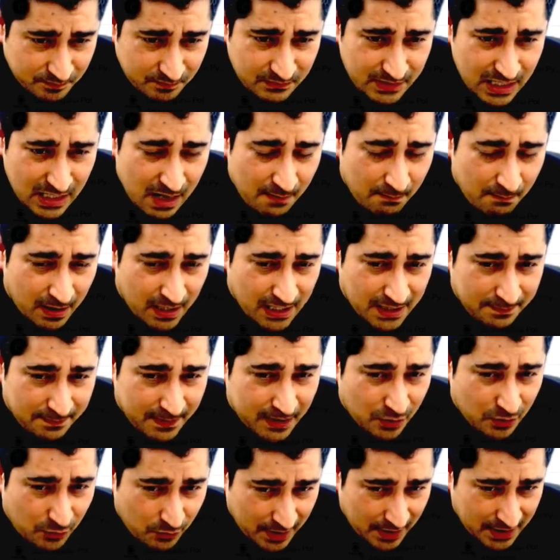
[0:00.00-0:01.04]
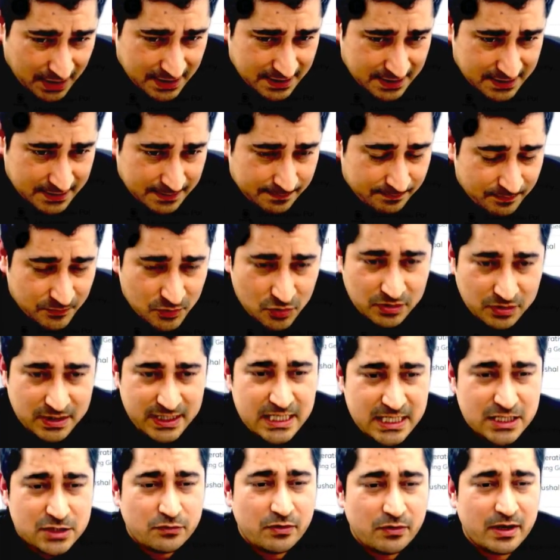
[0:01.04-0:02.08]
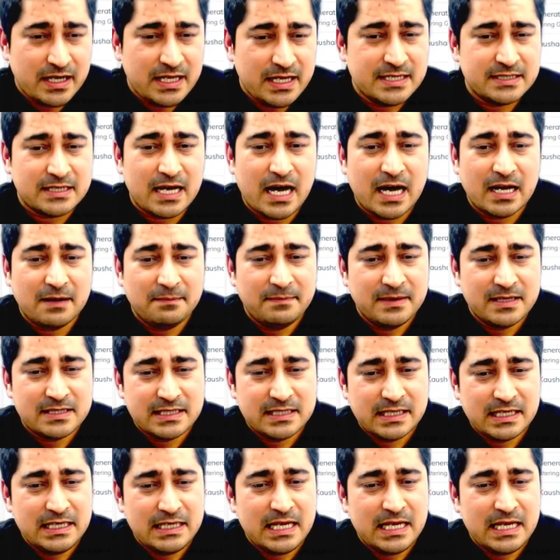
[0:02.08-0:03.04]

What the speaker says: a multiple queries. So these queries are basically